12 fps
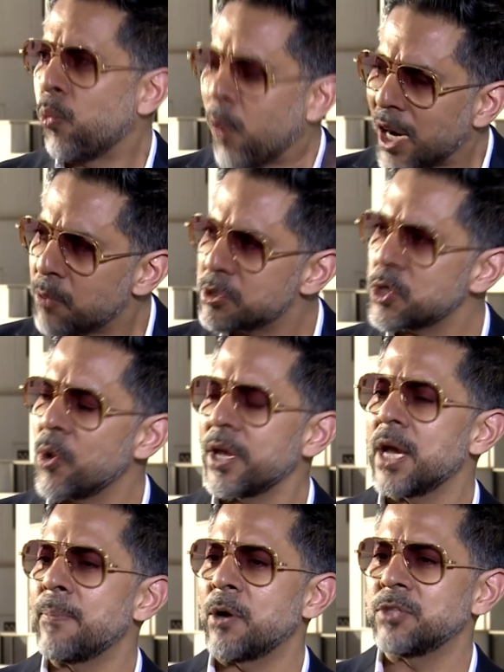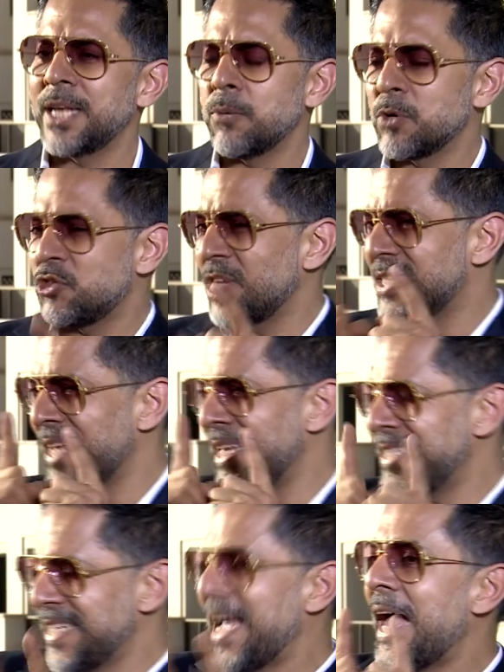What I was talking about today was just
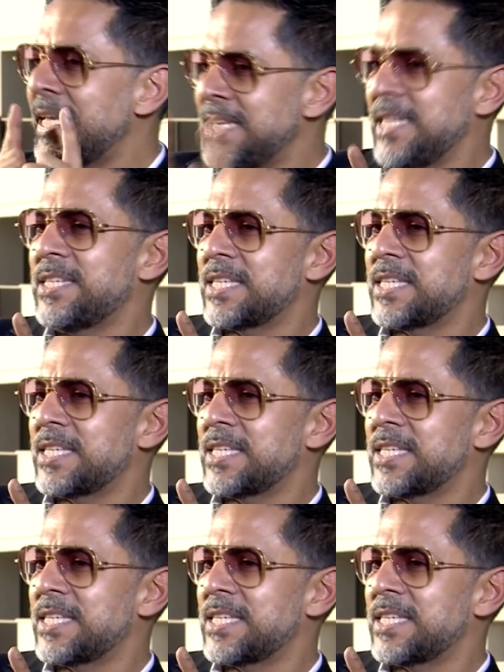a tiny